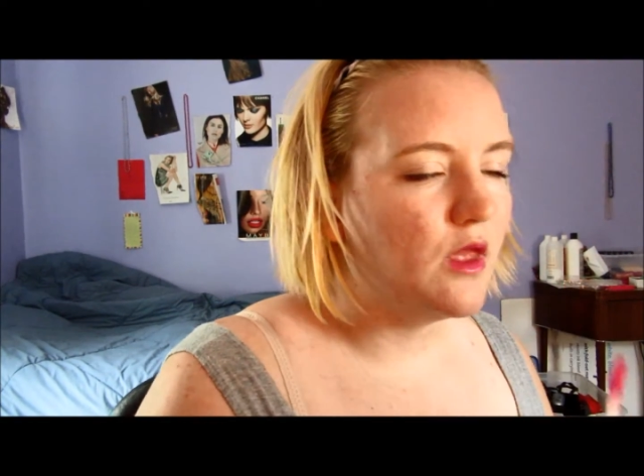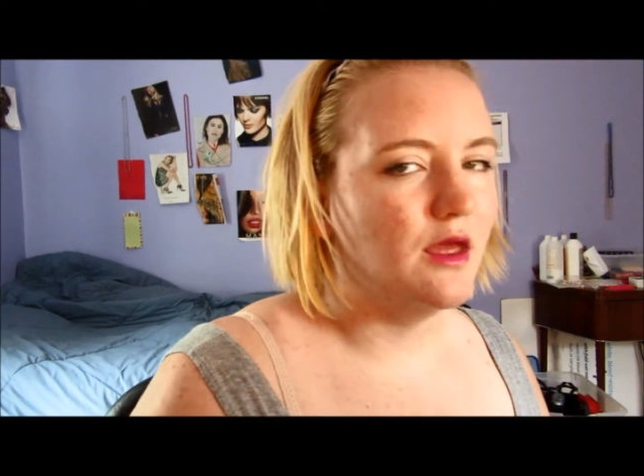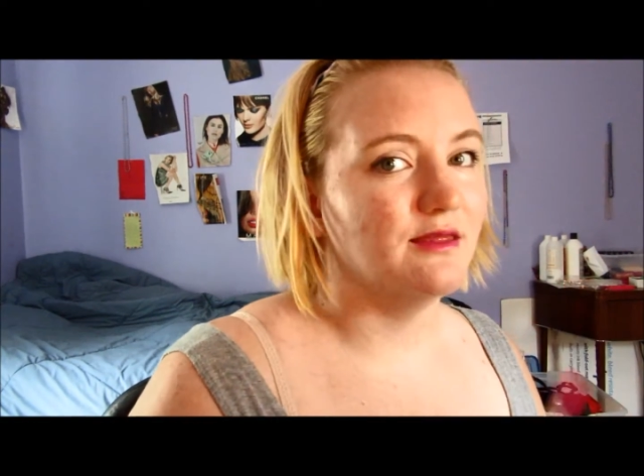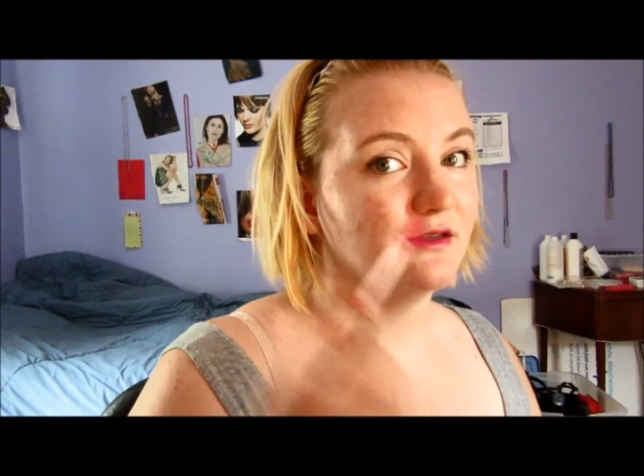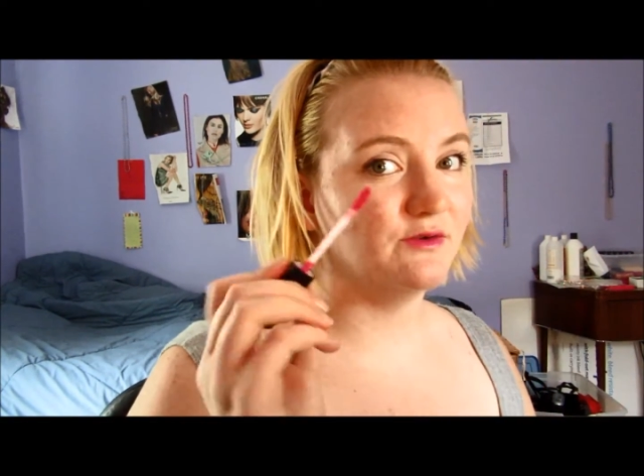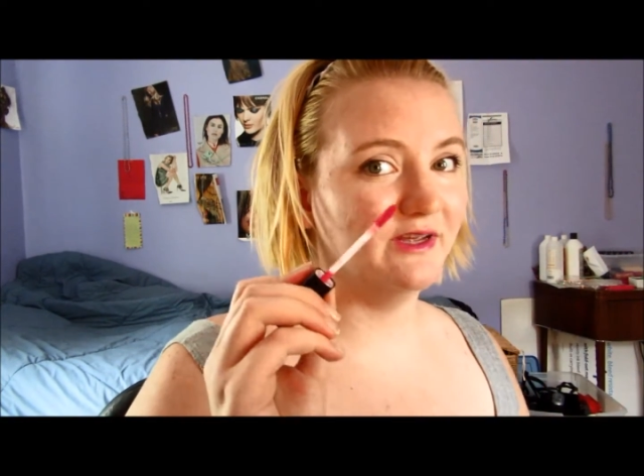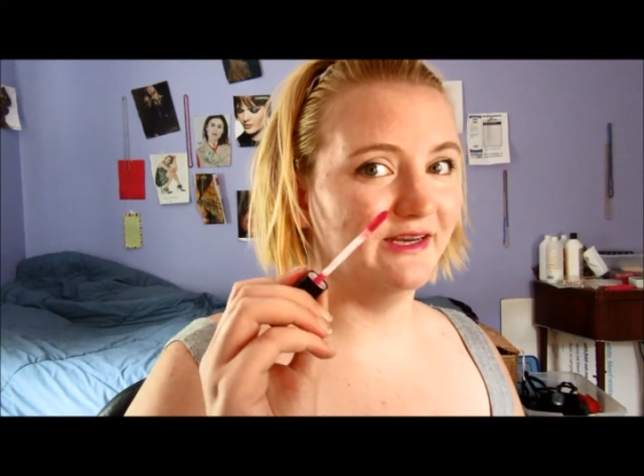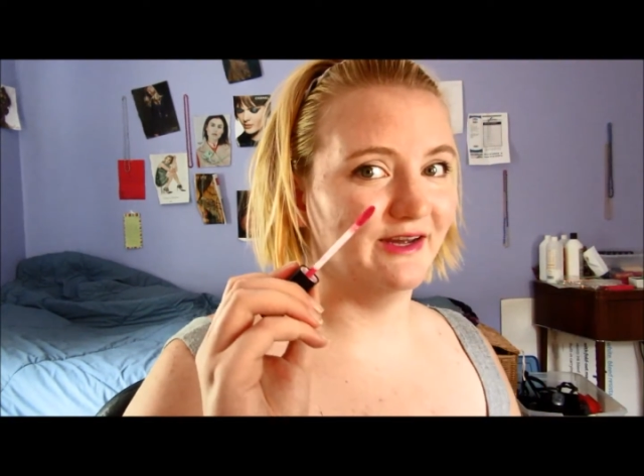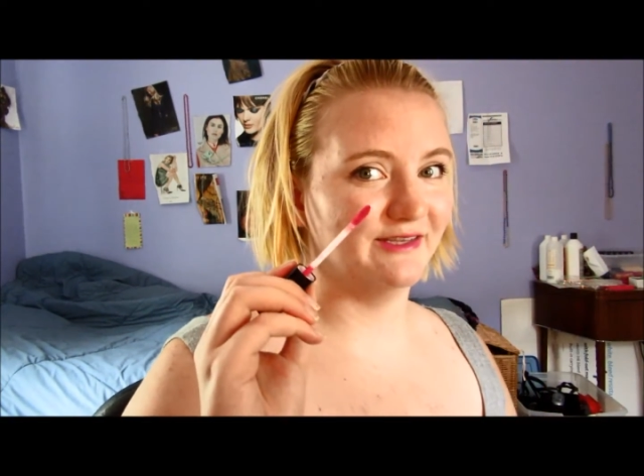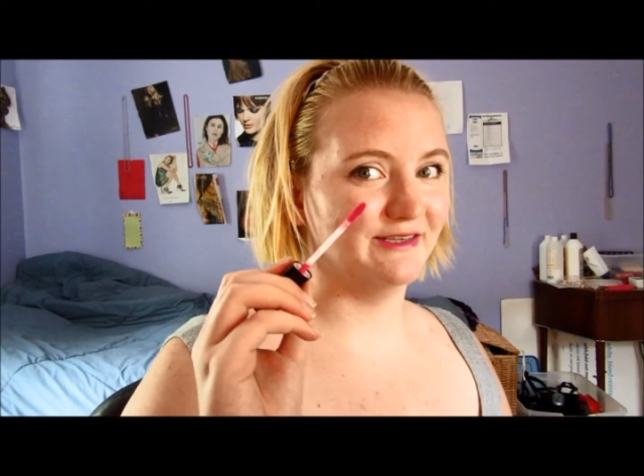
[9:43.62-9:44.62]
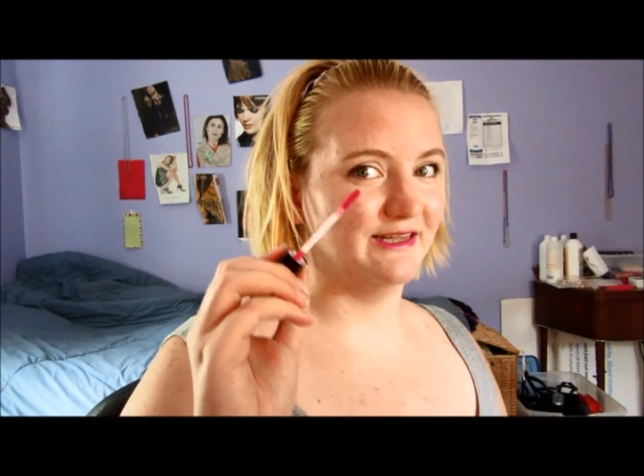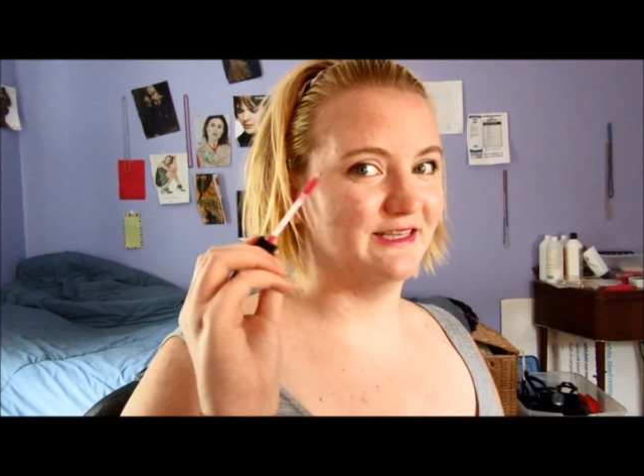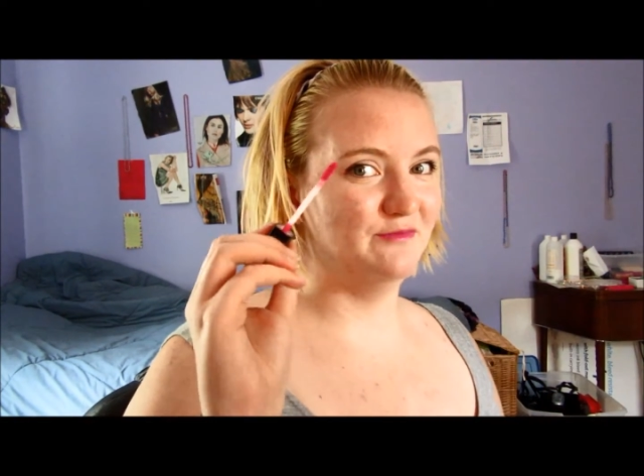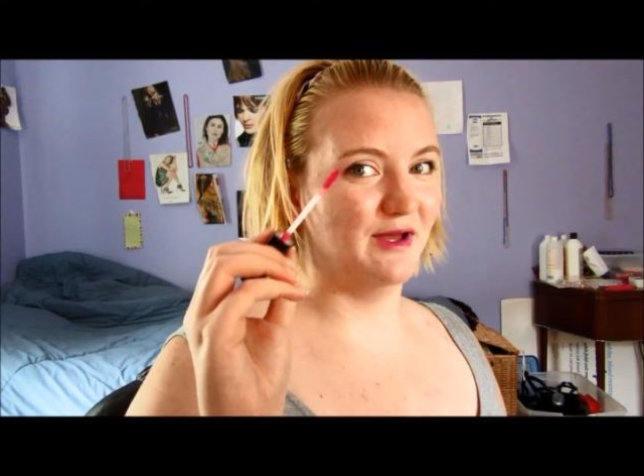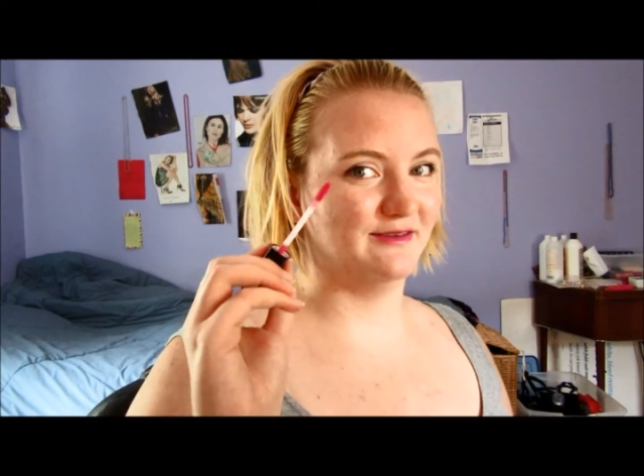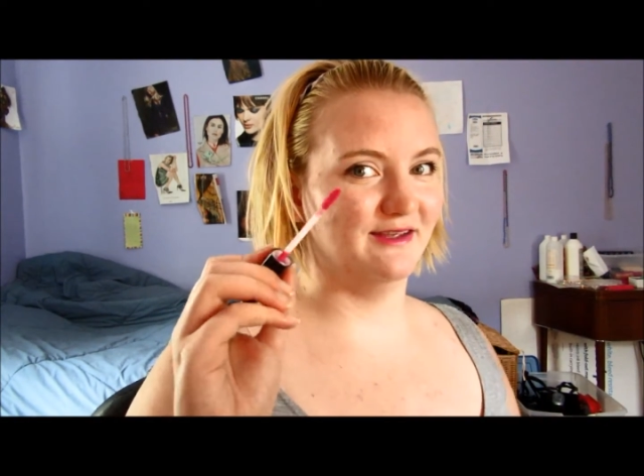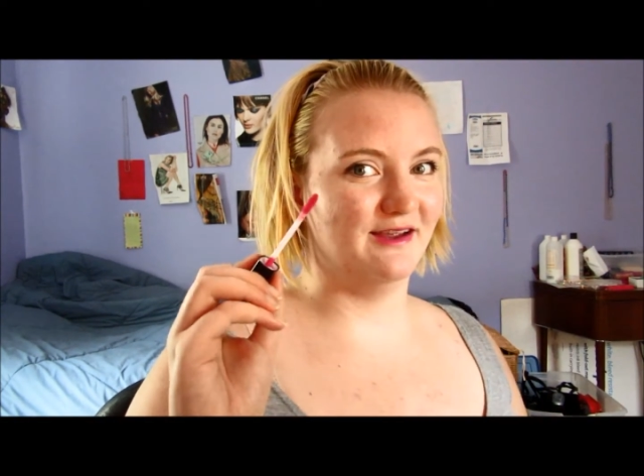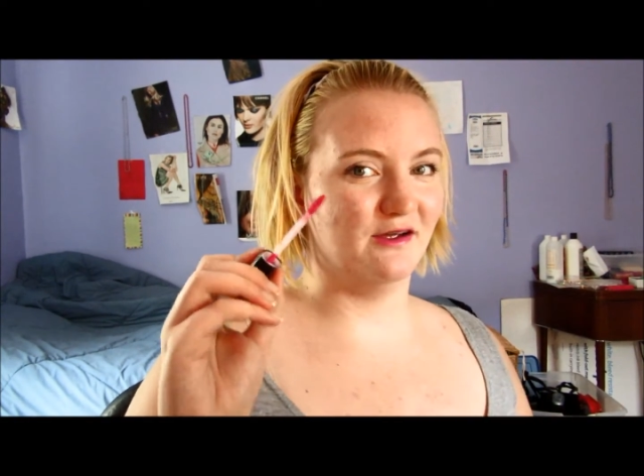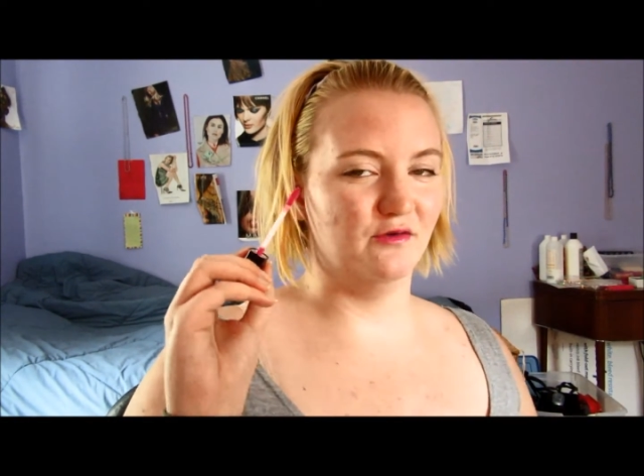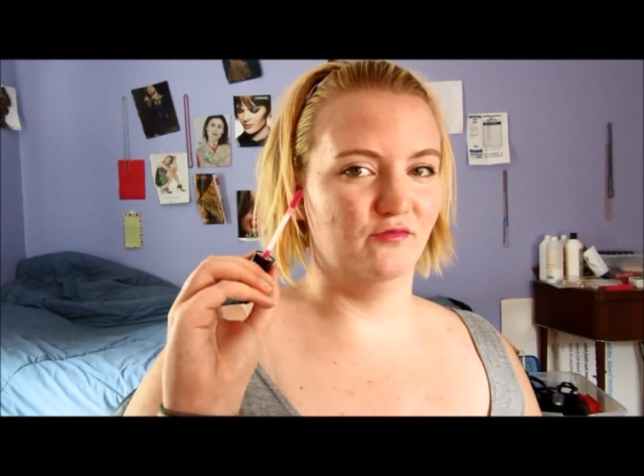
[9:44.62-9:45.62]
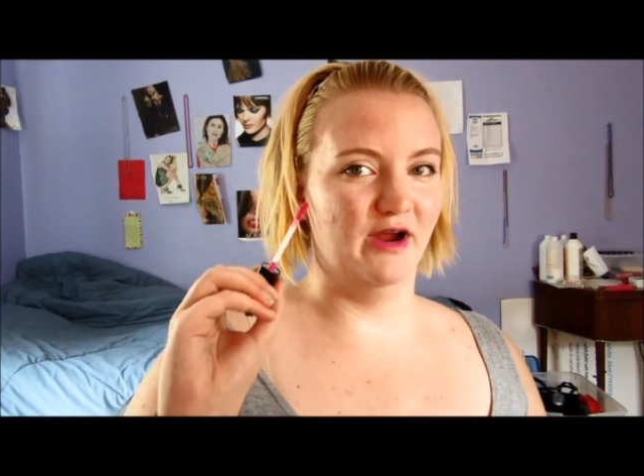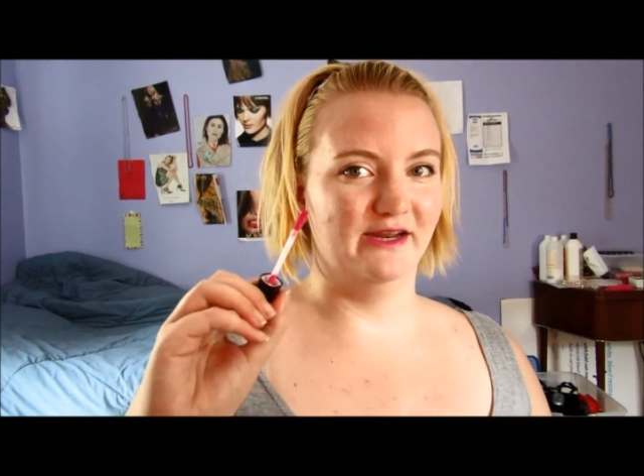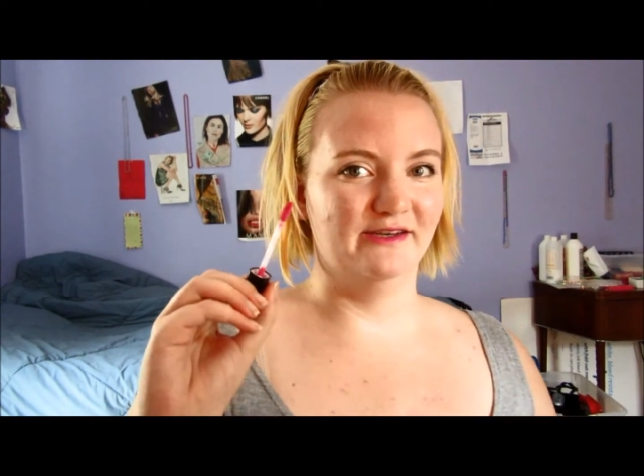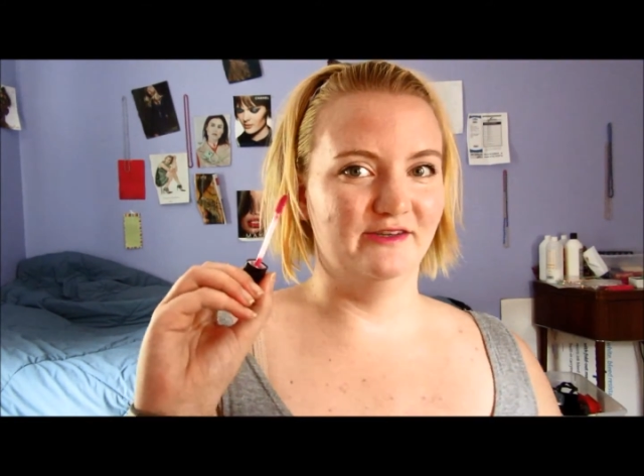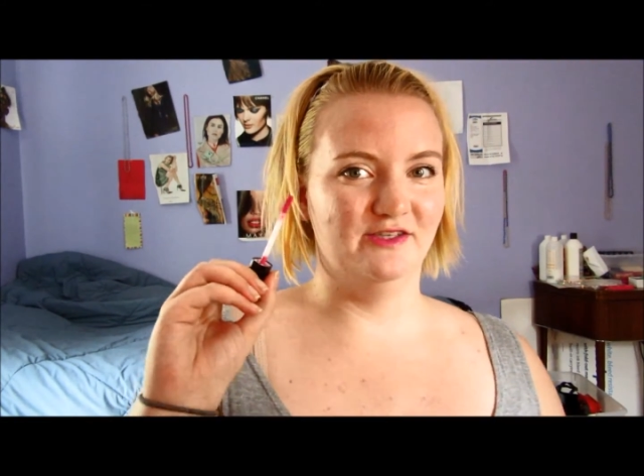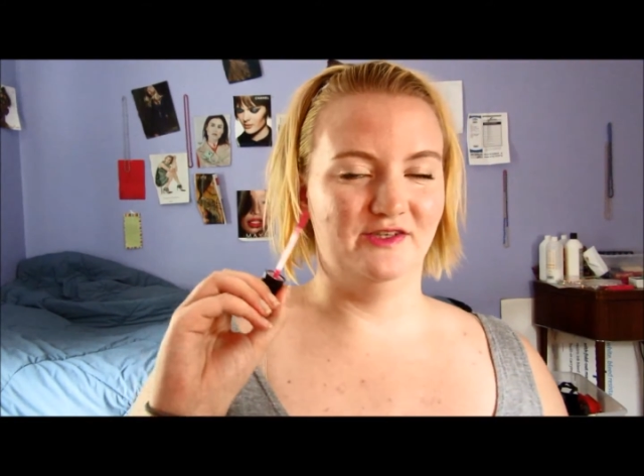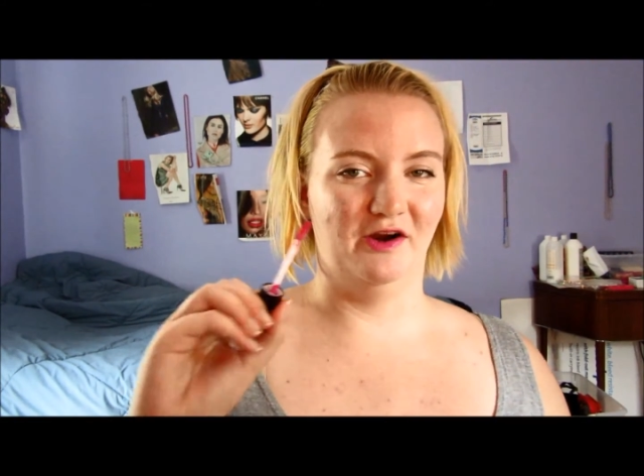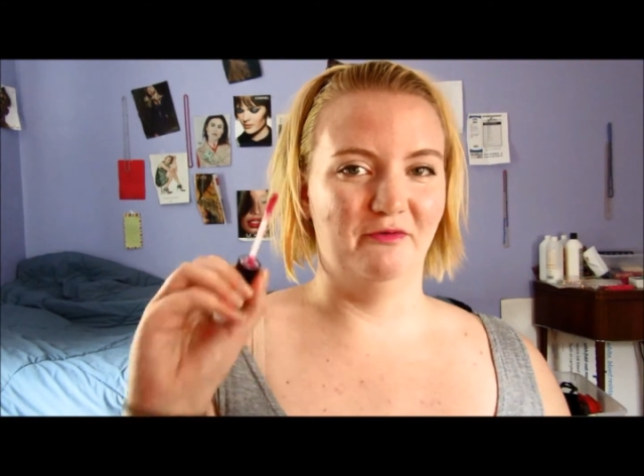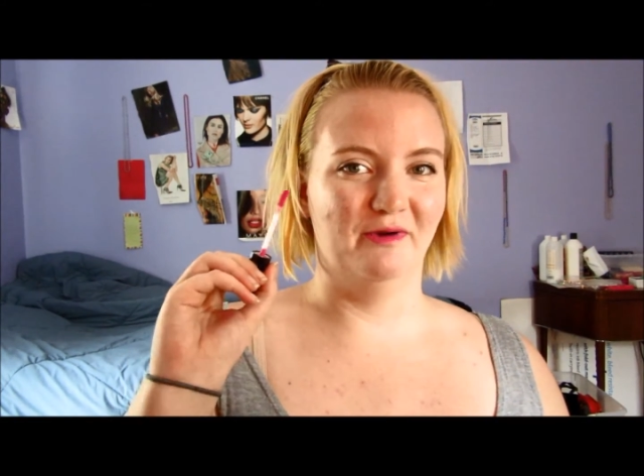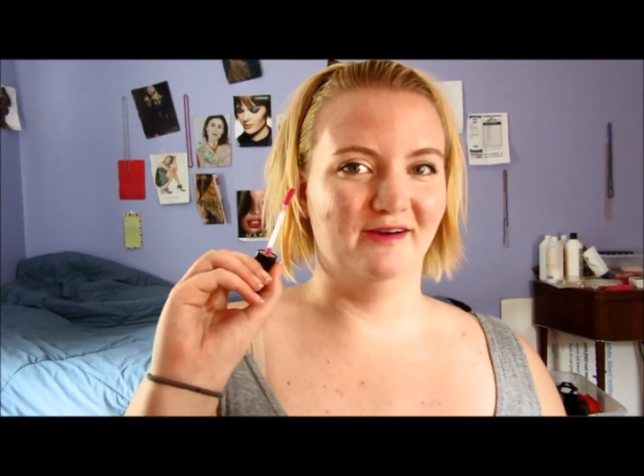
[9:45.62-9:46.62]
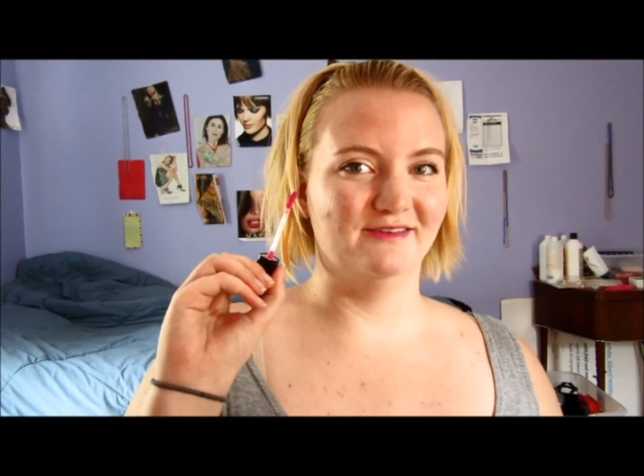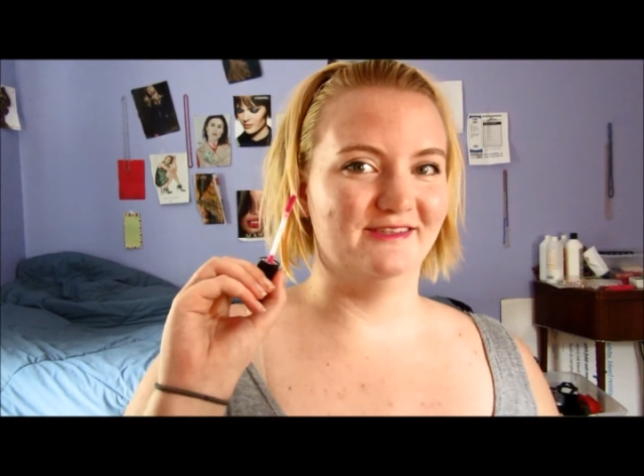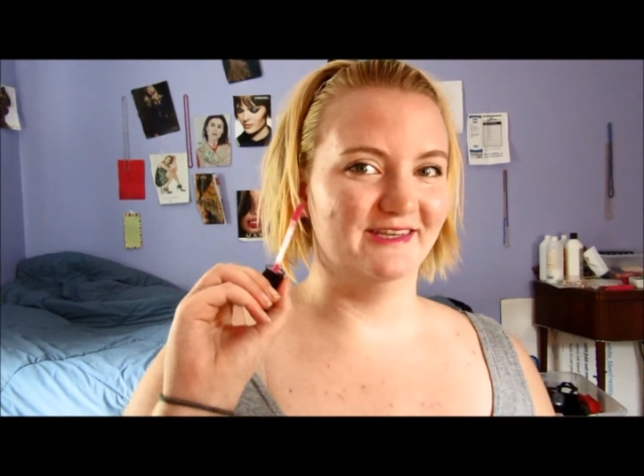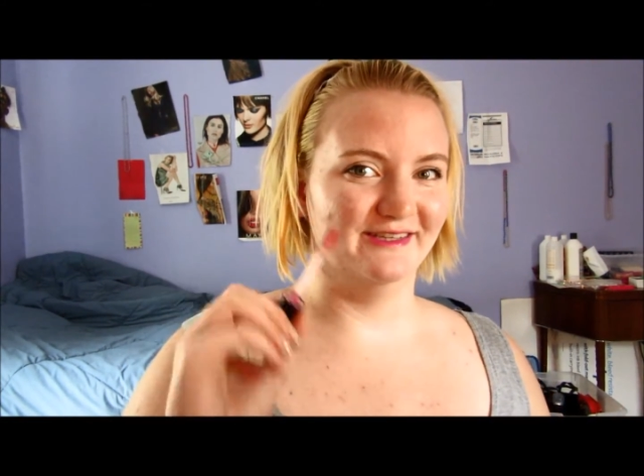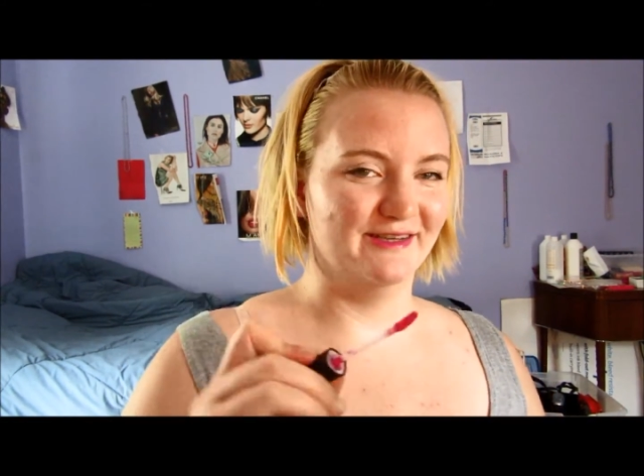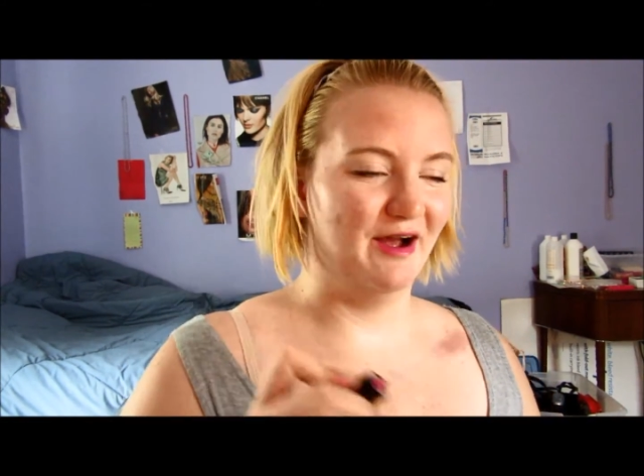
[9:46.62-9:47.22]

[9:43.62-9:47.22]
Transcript: And this really does, it smells like a red Starburst. It's